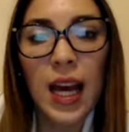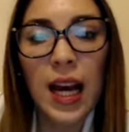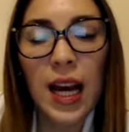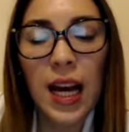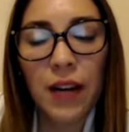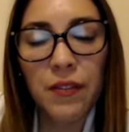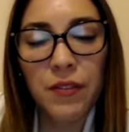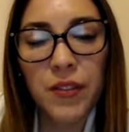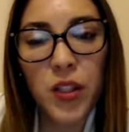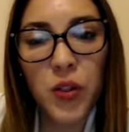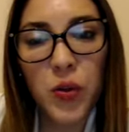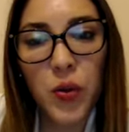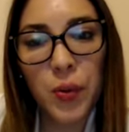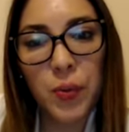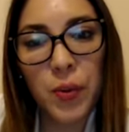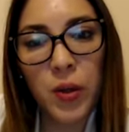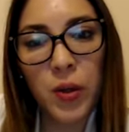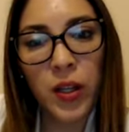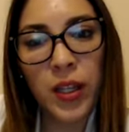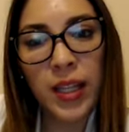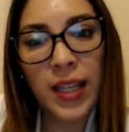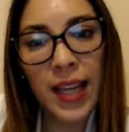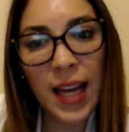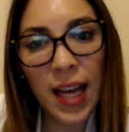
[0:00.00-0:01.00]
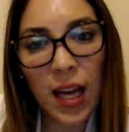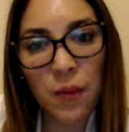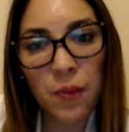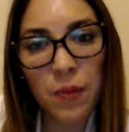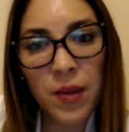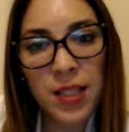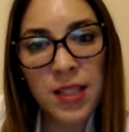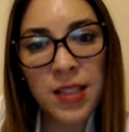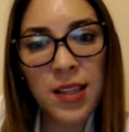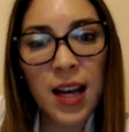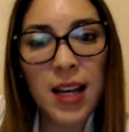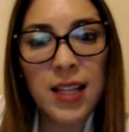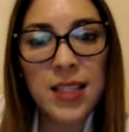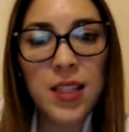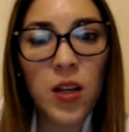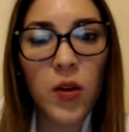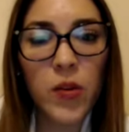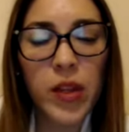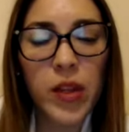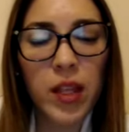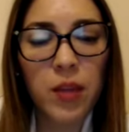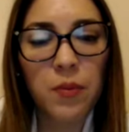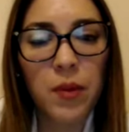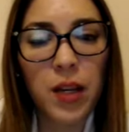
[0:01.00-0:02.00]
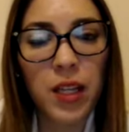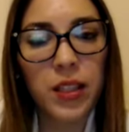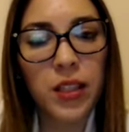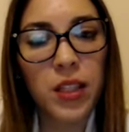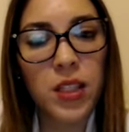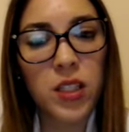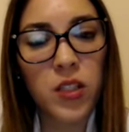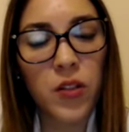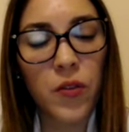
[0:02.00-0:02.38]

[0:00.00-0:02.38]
After reviewing Canvas, I saw the advantage